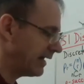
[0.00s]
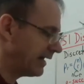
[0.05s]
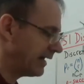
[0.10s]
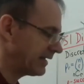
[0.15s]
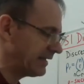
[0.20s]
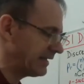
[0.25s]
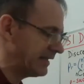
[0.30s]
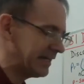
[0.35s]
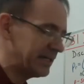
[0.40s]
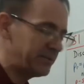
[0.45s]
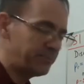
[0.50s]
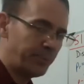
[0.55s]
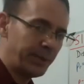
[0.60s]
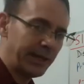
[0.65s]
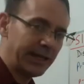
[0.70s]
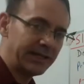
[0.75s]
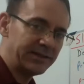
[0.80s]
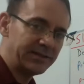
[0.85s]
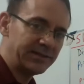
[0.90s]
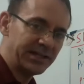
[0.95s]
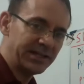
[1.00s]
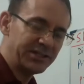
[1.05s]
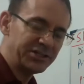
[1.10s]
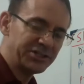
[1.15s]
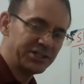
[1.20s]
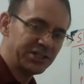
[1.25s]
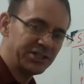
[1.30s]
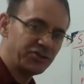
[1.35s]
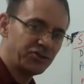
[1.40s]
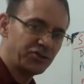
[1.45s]
Again, pay
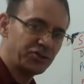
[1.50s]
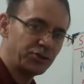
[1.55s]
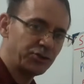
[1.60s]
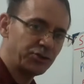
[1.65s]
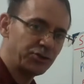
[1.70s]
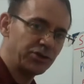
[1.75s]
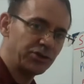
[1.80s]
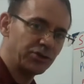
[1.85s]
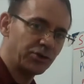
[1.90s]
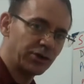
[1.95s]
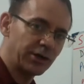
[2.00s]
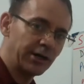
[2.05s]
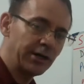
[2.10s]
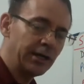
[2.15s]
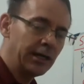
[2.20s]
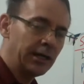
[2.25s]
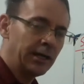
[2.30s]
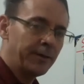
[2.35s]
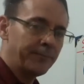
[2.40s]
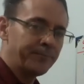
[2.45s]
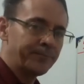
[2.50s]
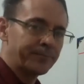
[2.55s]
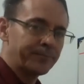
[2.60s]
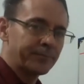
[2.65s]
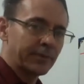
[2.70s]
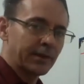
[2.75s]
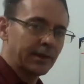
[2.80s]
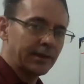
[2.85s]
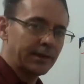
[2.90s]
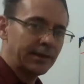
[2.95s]
attention to your
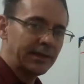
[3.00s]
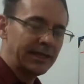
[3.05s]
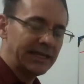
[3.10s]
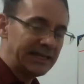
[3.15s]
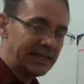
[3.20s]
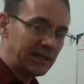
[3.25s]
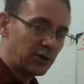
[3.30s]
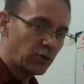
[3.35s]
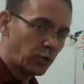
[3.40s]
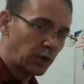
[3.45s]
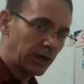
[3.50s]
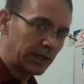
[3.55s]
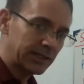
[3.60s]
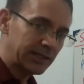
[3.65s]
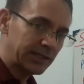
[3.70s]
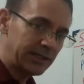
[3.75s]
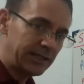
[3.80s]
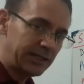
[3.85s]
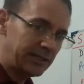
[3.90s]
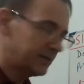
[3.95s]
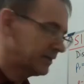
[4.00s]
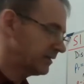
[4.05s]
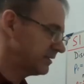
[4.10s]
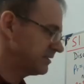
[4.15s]
inequality.